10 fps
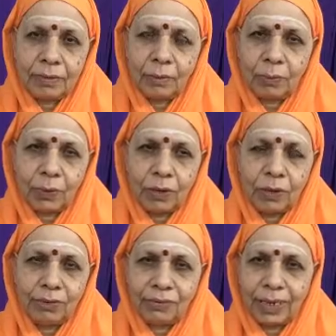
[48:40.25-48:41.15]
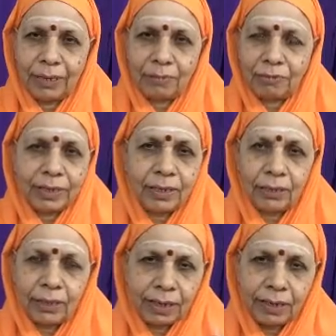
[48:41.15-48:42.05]
go put off. Fire
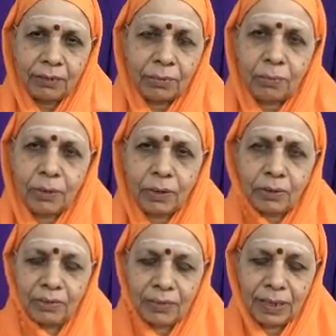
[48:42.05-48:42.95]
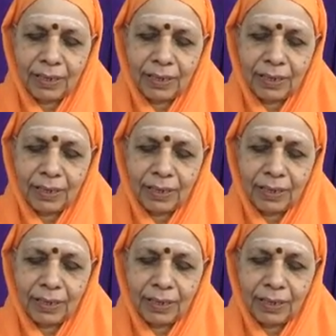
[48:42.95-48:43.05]
you can never put off.